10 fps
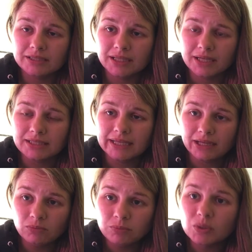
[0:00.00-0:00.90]
does
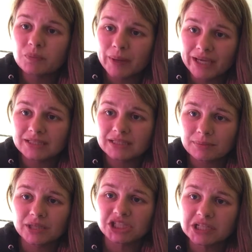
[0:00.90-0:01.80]
help with pain
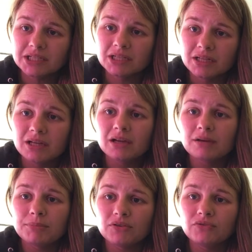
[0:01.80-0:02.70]
suppression,
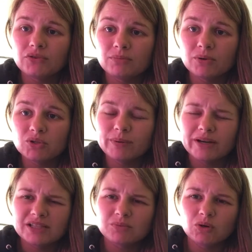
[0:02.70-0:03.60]
but for the most
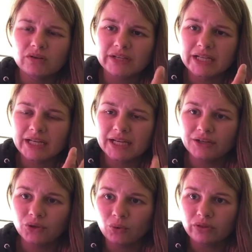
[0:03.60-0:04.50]
part it's more of an
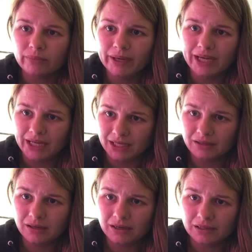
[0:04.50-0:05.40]
ignore the pain.
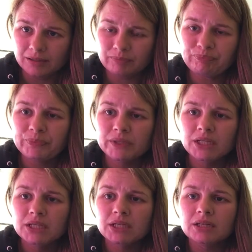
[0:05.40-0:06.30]

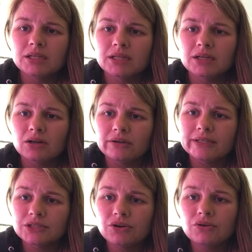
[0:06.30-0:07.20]
The
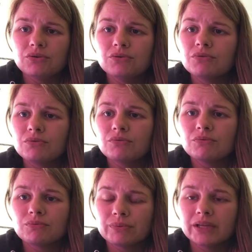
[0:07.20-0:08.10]
RSO
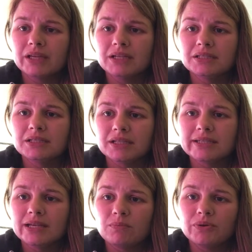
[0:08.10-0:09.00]
really
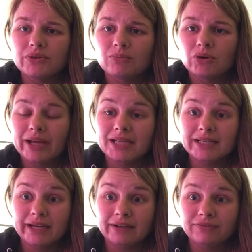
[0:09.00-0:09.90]
does help with a more
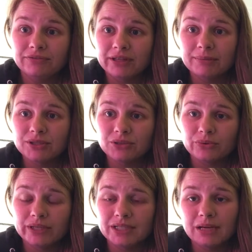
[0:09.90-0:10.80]

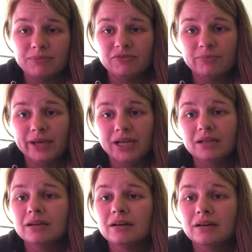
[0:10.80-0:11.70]
anti-inflammatory type of pain.